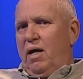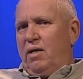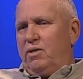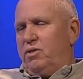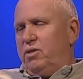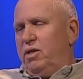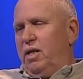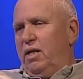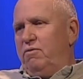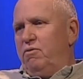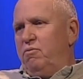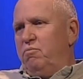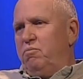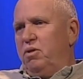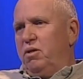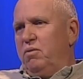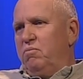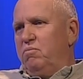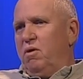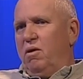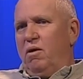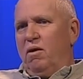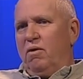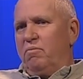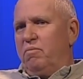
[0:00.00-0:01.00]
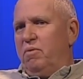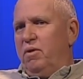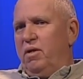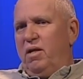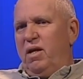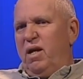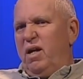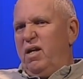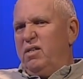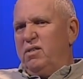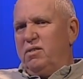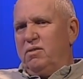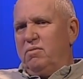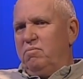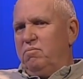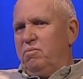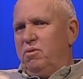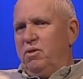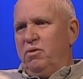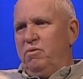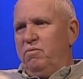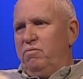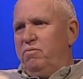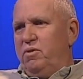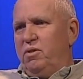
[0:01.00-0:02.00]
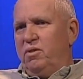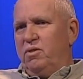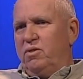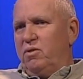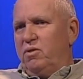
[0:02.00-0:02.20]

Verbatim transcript: I still have a bookmark, but it hasn't yeah. moved